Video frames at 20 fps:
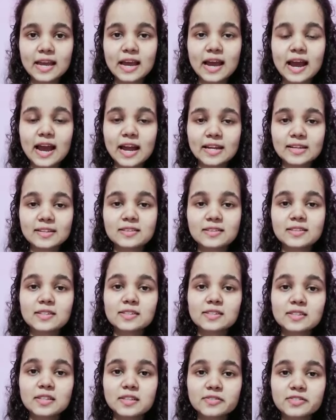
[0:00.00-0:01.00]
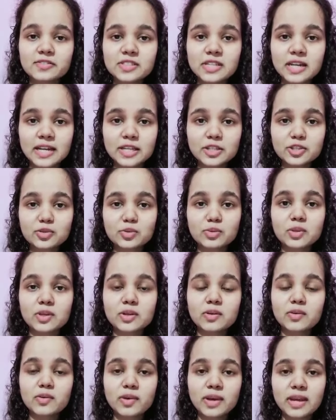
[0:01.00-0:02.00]
and this gives rise to the
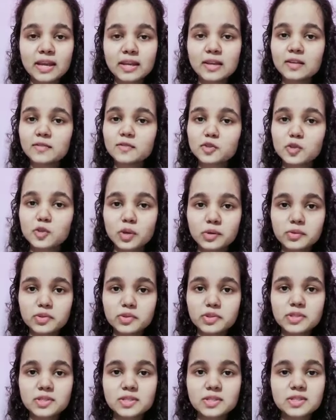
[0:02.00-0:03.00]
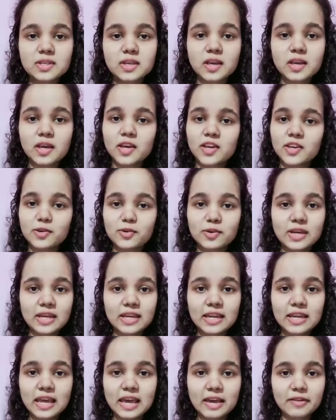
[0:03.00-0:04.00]
creative solutions you can
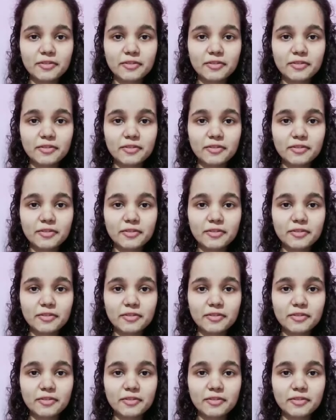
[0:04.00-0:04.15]
ever